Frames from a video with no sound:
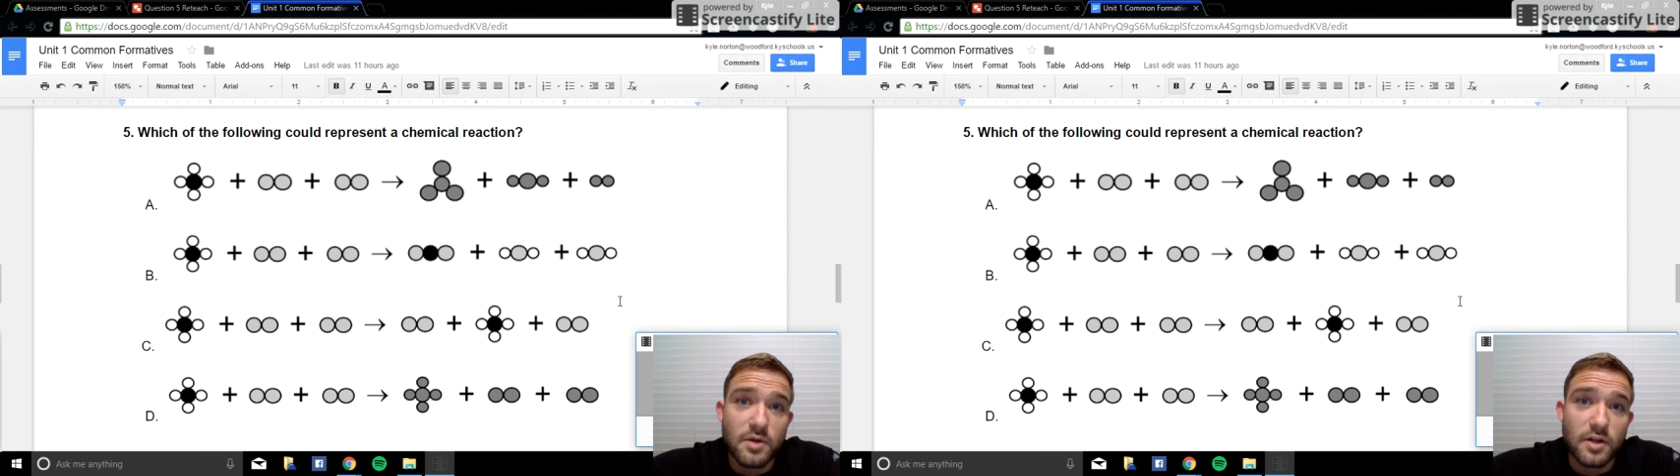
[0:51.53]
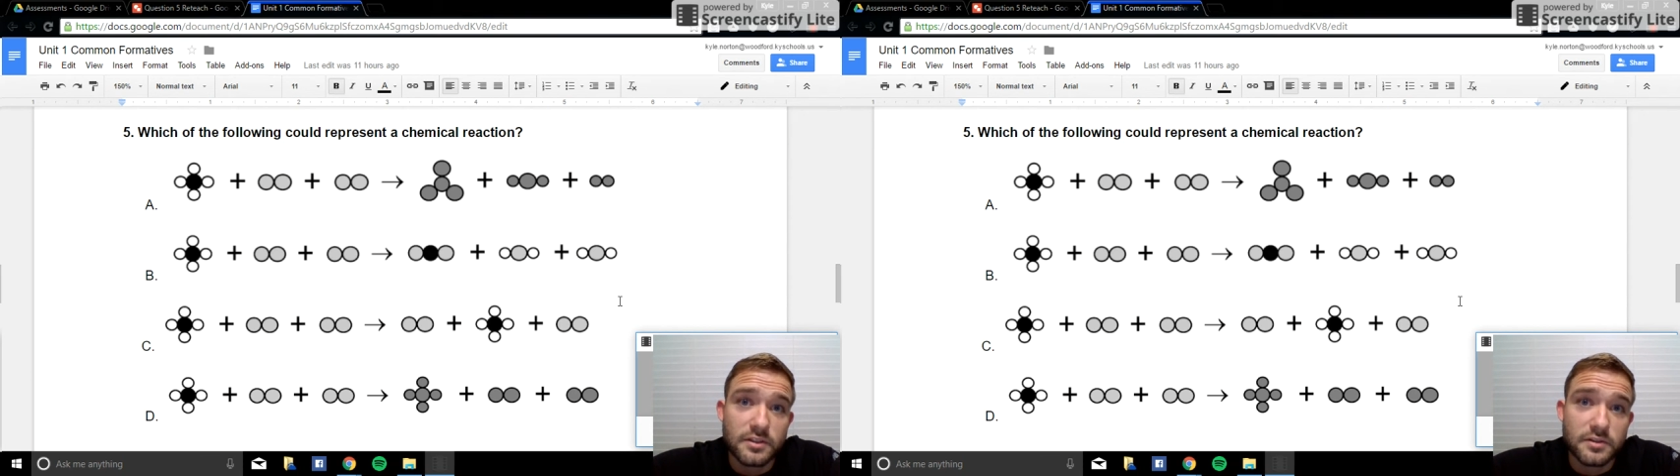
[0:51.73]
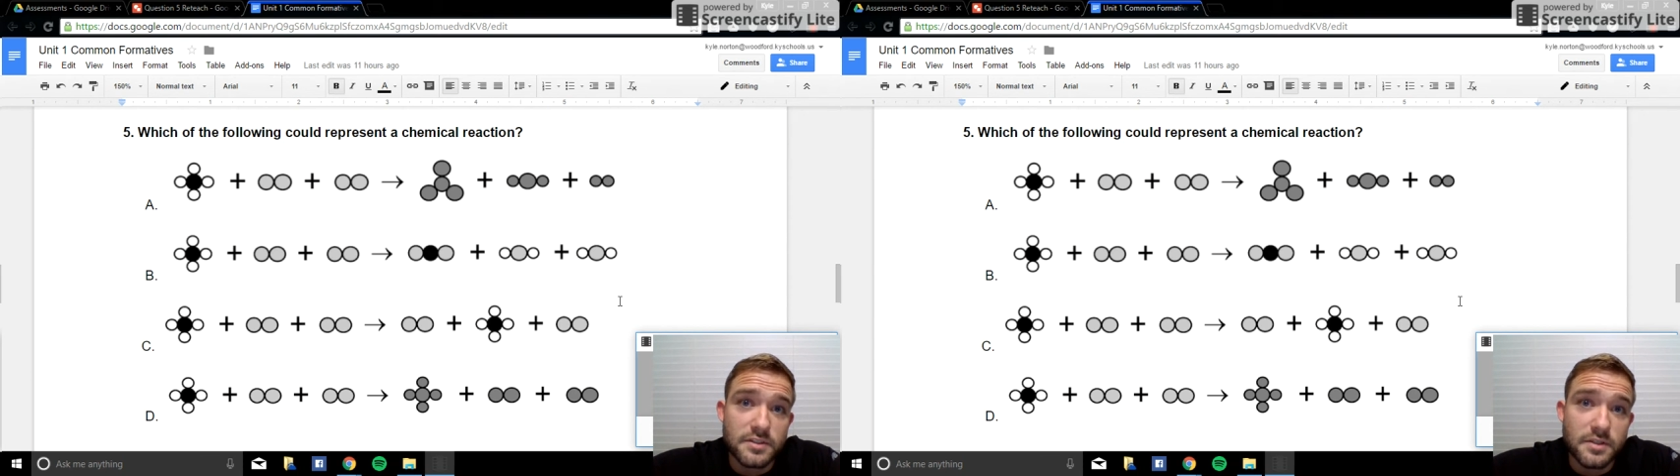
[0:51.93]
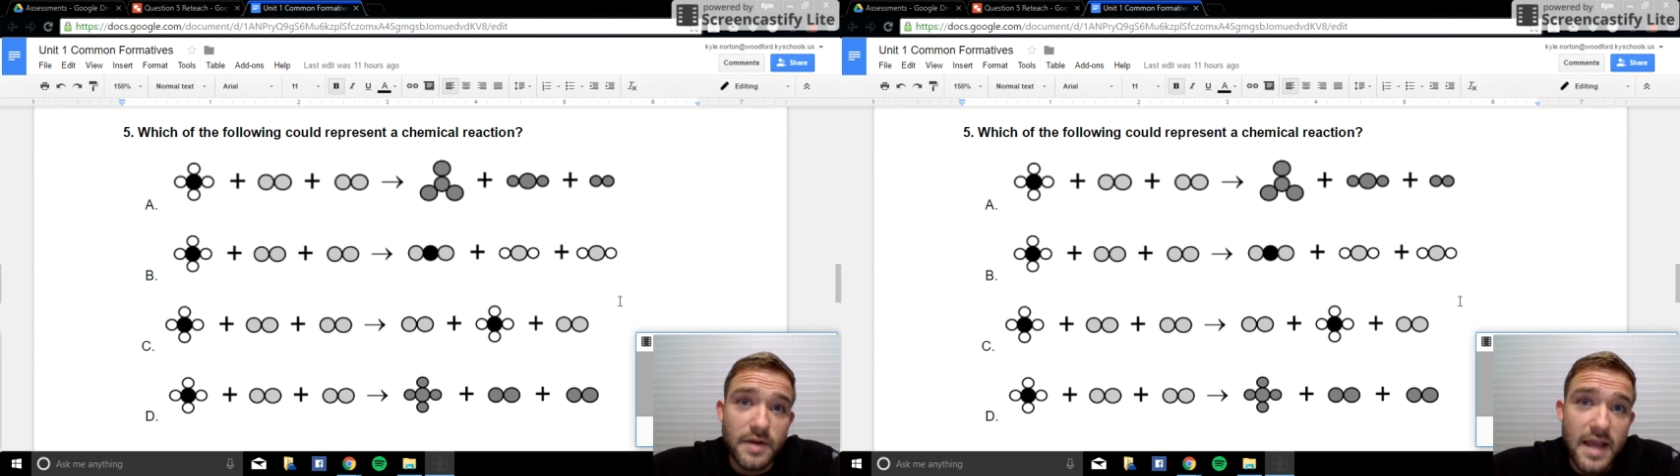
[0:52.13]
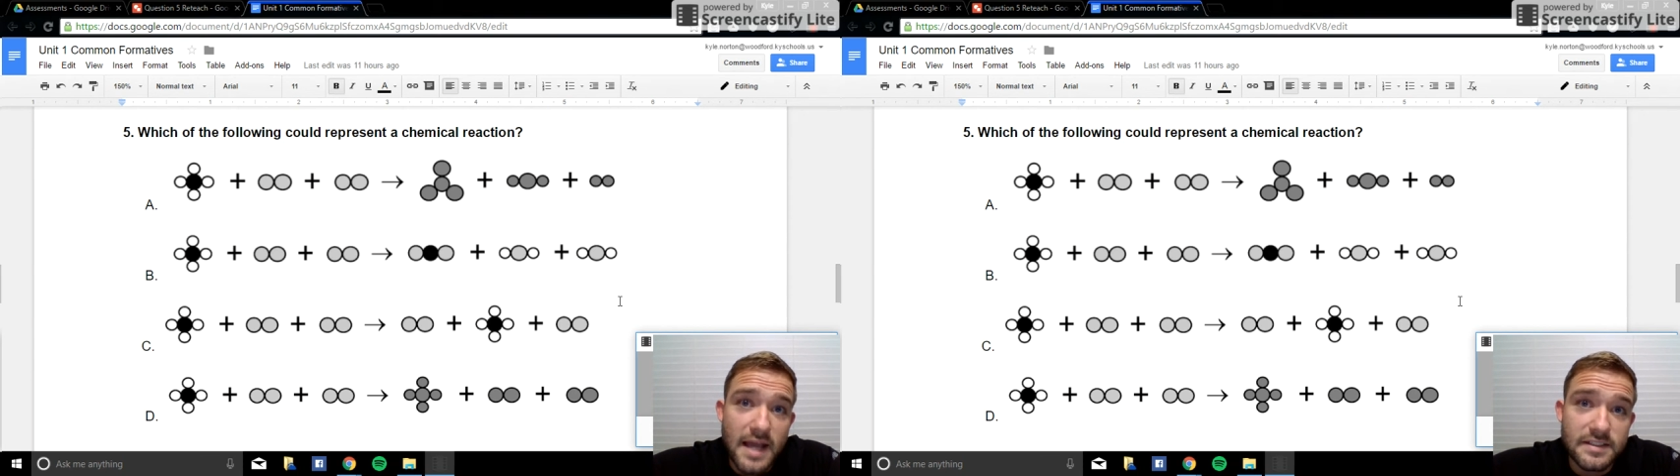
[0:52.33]
molecules in the
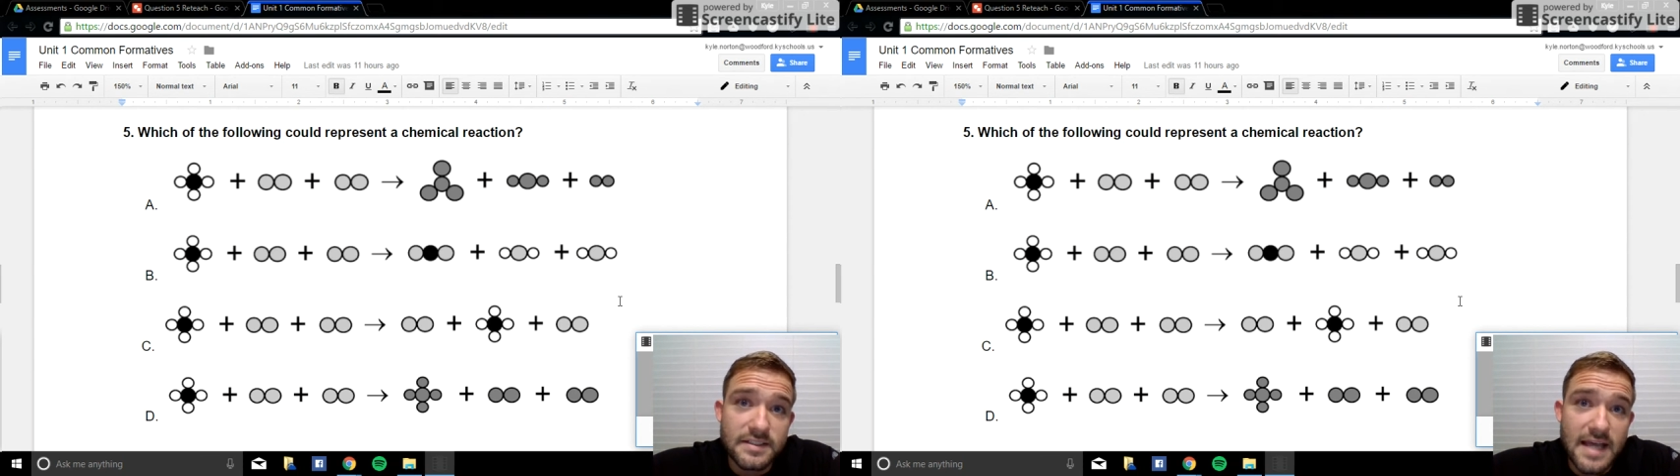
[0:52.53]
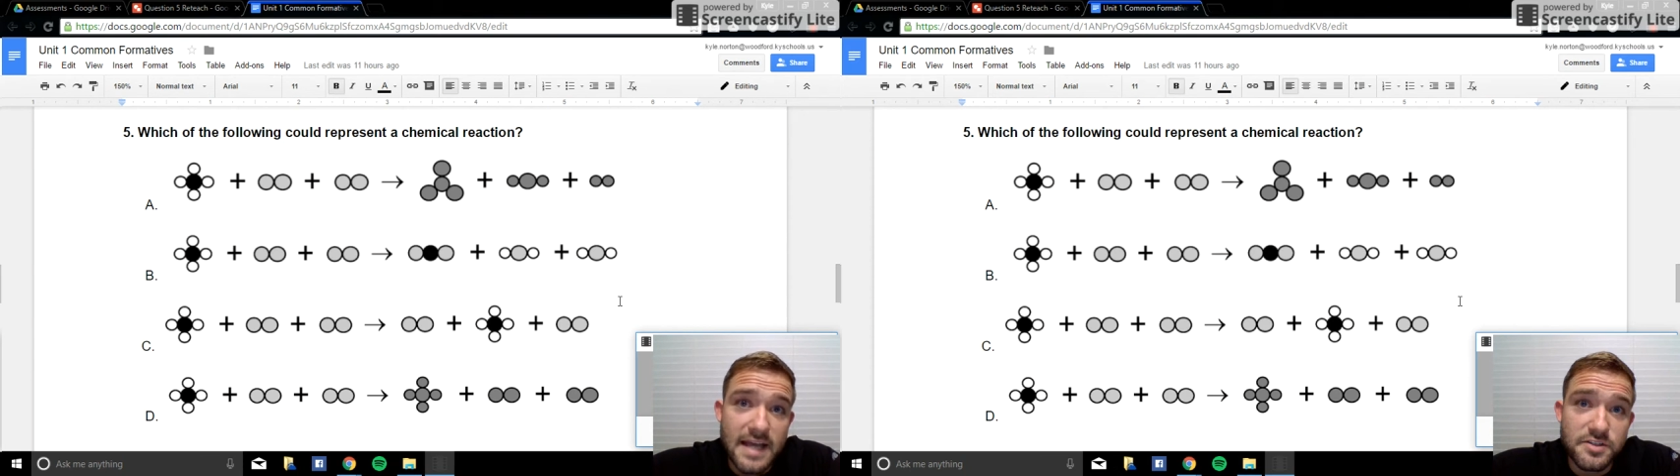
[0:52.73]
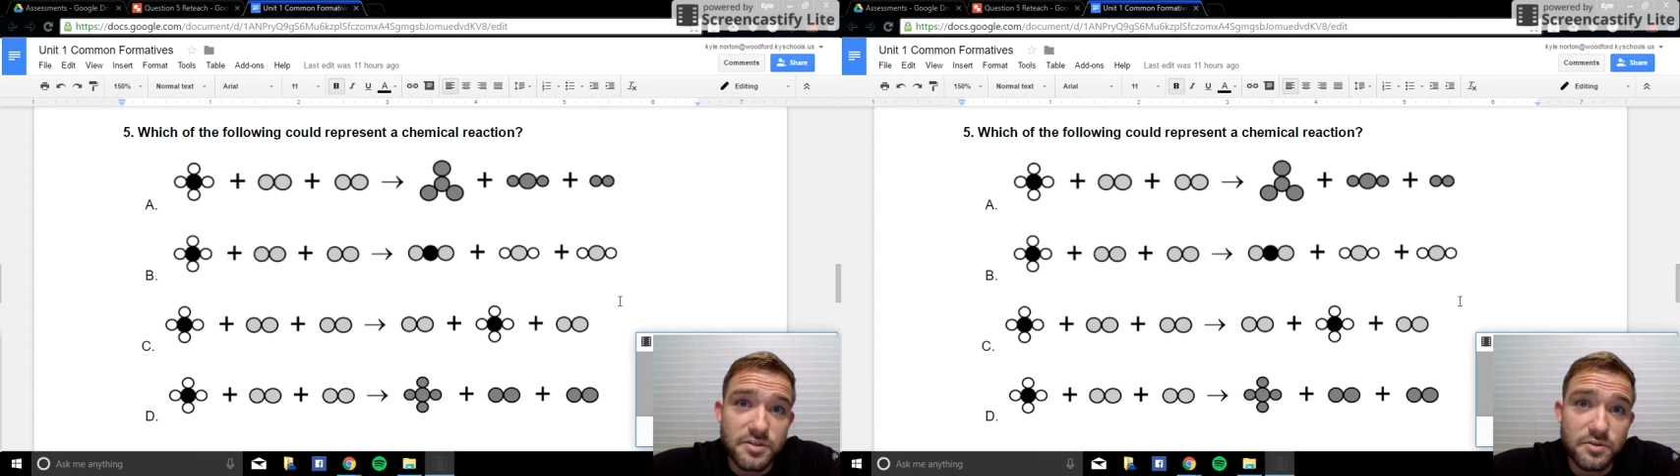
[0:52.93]
reactants had